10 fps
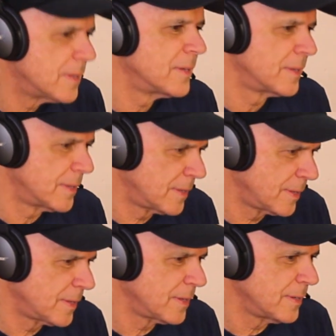Big
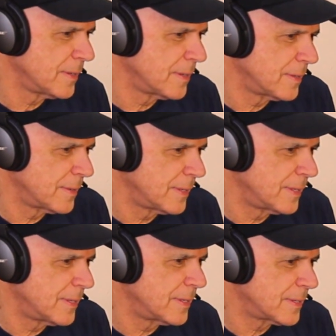wheels keep on
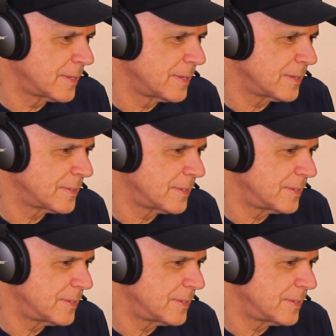turning.